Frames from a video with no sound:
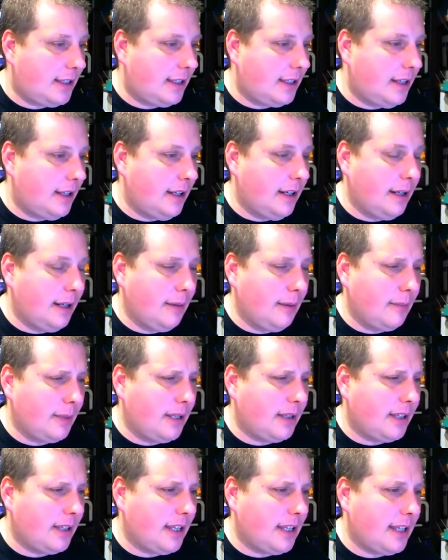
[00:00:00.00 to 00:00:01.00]
and I'm
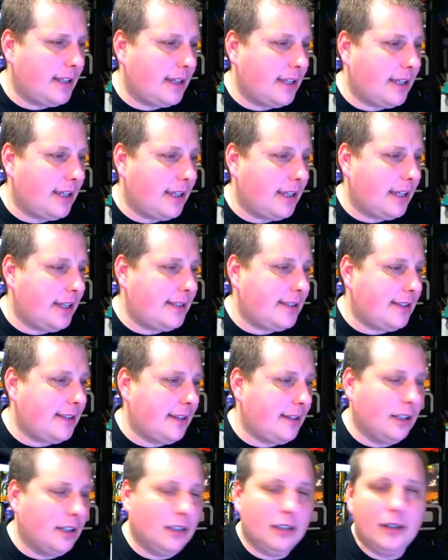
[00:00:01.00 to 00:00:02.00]
going to
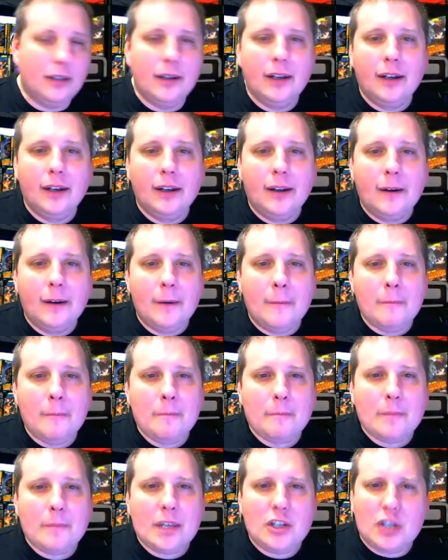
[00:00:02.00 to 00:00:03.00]
Kitzinger,
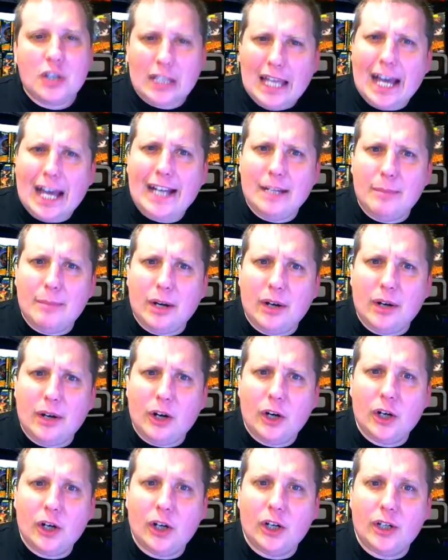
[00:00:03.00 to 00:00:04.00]
she lied about
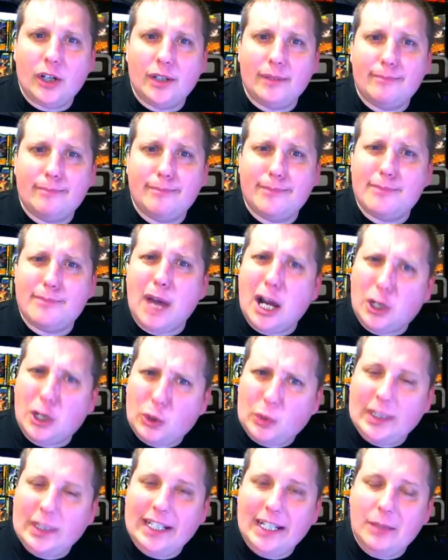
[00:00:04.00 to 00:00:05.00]
her
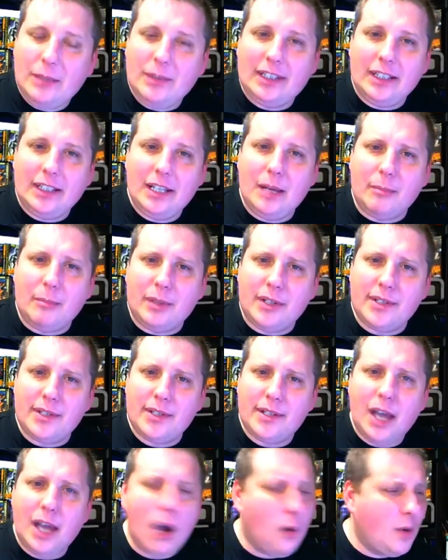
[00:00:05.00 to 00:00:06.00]
agreeing with the numbers.
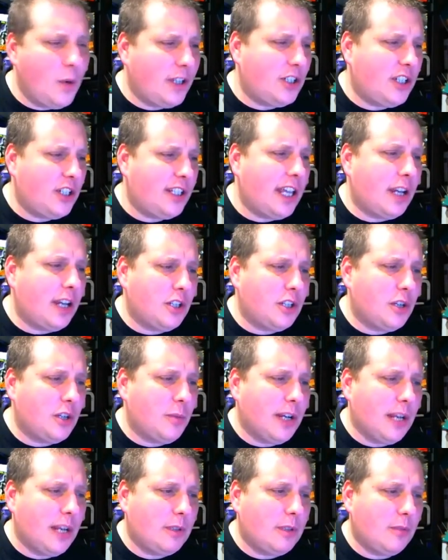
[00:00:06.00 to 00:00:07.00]
Now, what she did is she
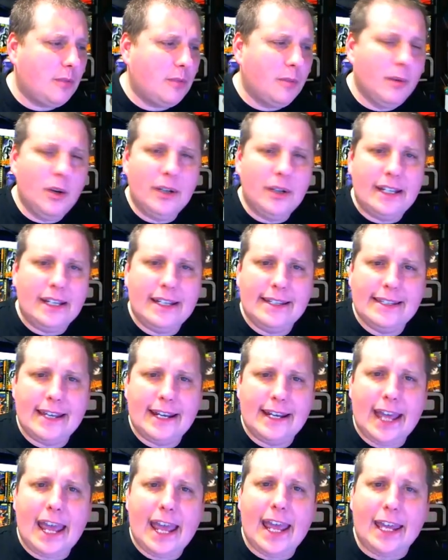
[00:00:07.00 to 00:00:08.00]
went up to Ramona and
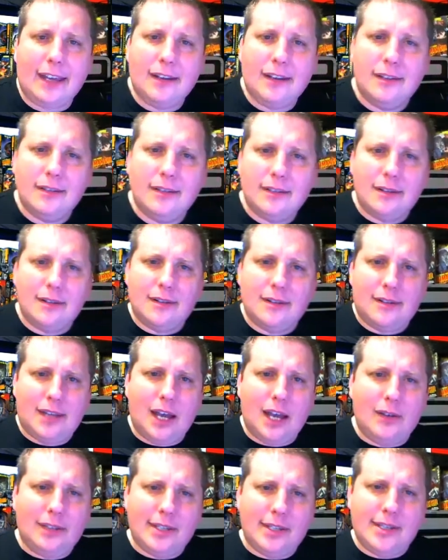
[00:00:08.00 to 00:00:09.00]
said, hey,
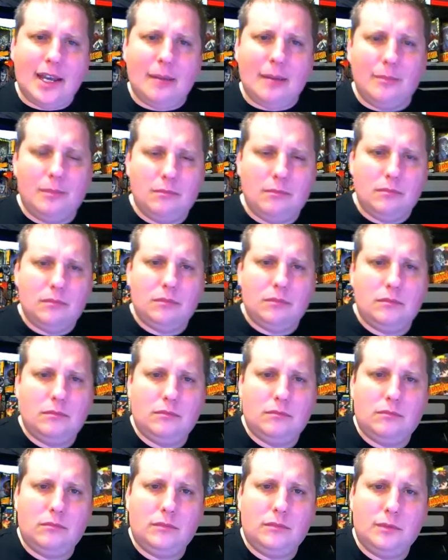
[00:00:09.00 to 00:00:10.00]
count this up.
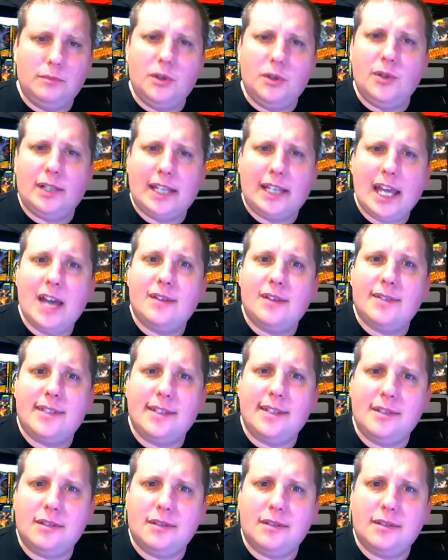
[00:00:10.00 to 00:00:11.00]
And Ramona counts
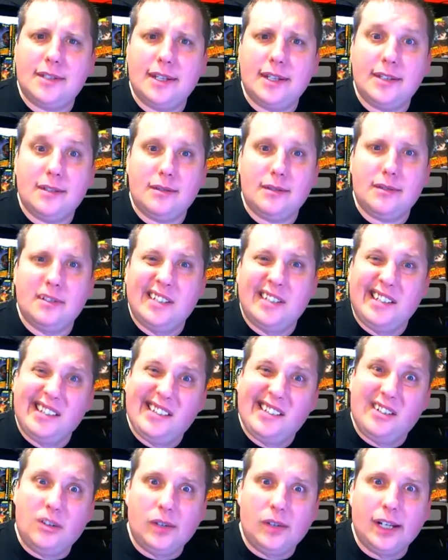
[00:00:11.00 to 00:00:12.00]
it and says,
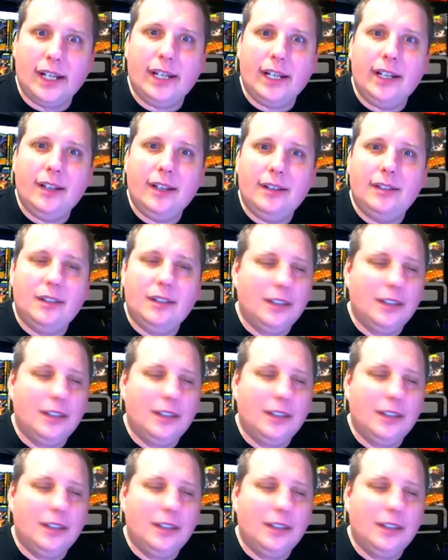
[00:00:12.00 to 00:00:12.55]
okay.